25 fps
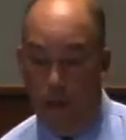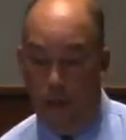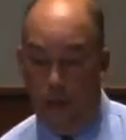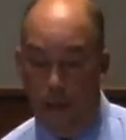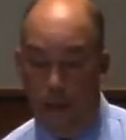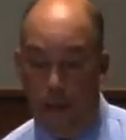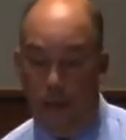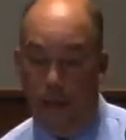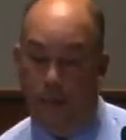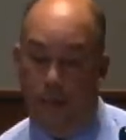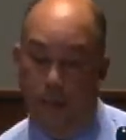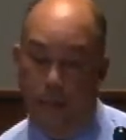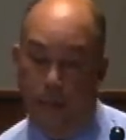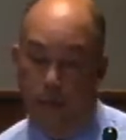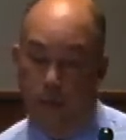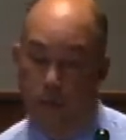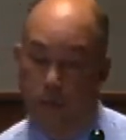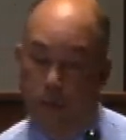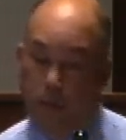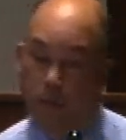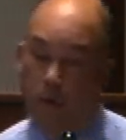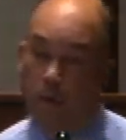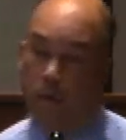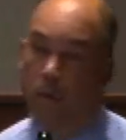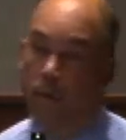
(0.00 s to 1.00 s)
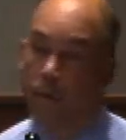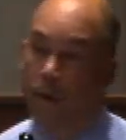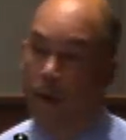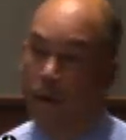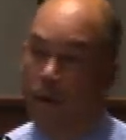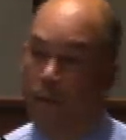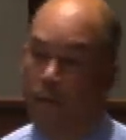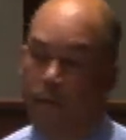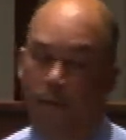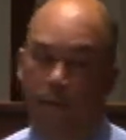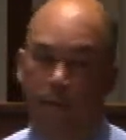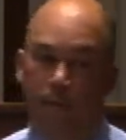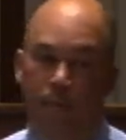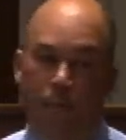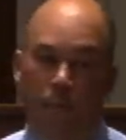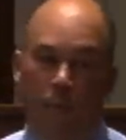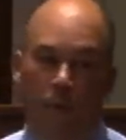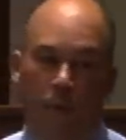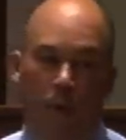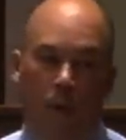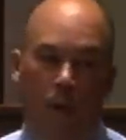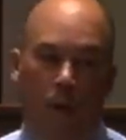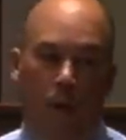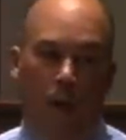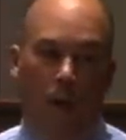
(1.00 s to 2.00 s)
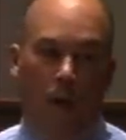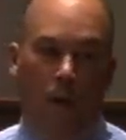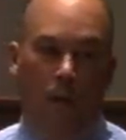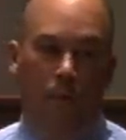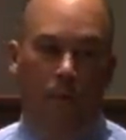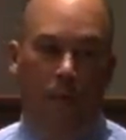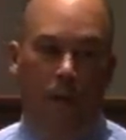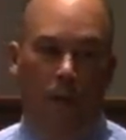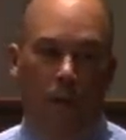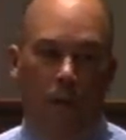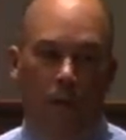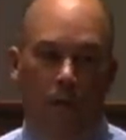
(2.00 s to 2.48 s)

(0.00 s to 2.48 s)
And the thing is, there's a huge amount of